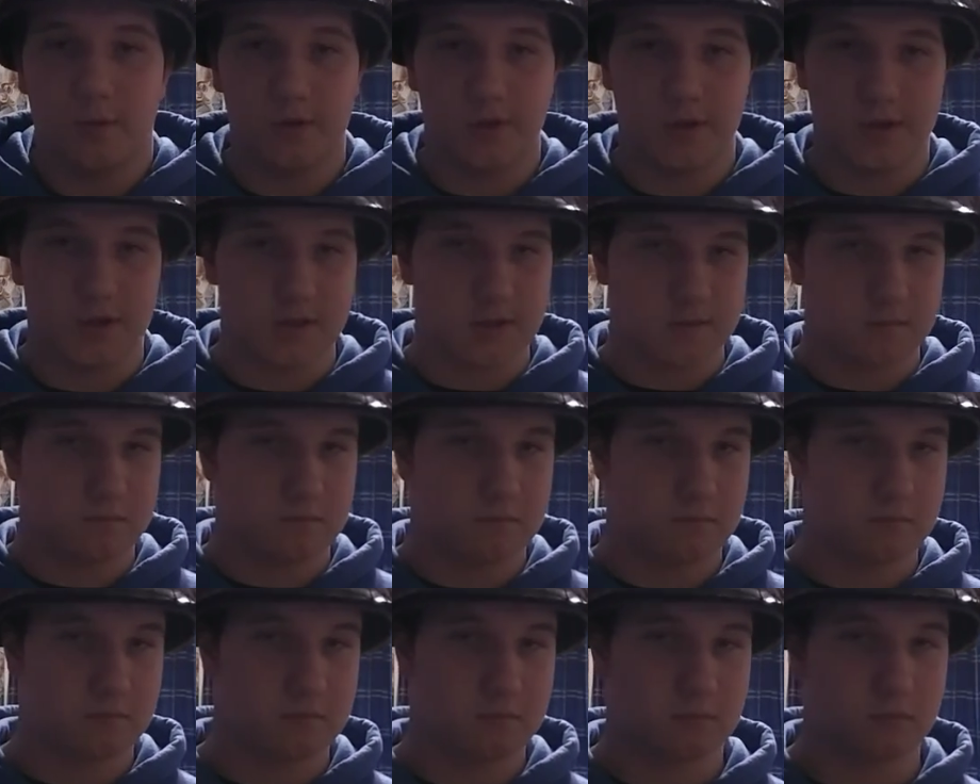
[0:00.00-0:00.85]
You can just
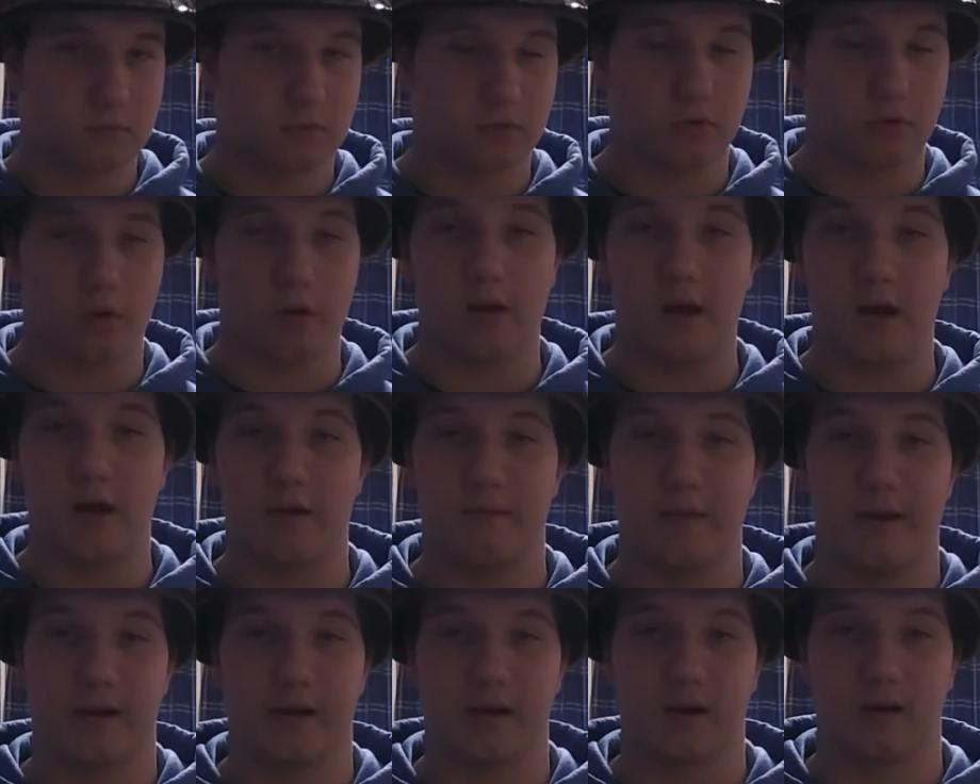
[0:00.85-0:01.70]
throw the liner
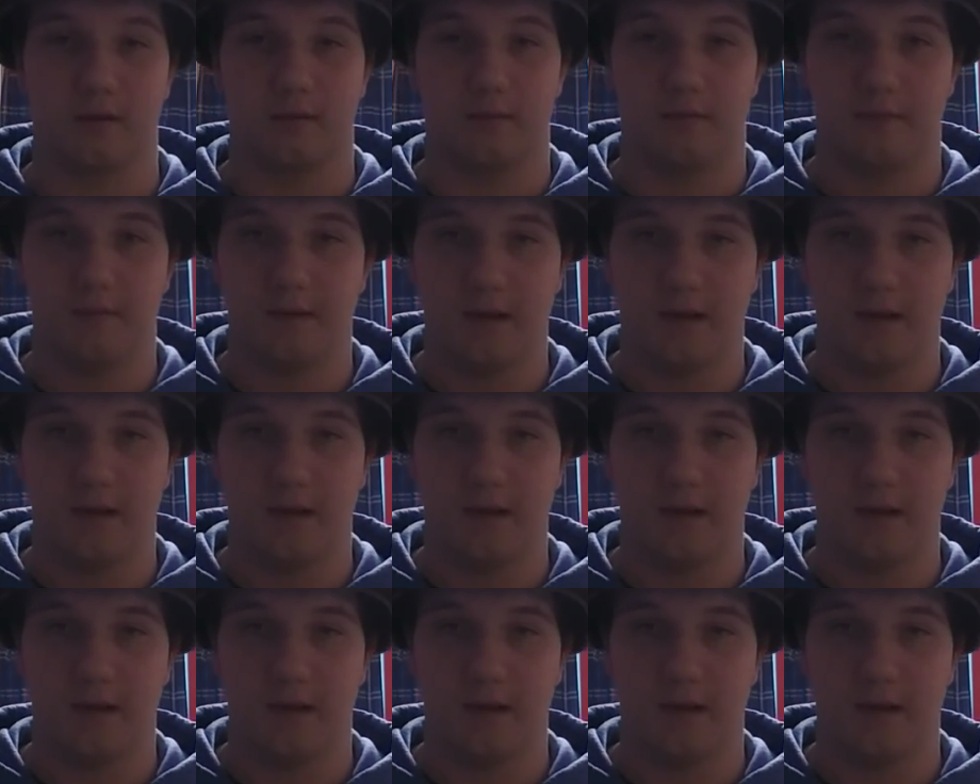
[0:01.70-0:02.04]
back in.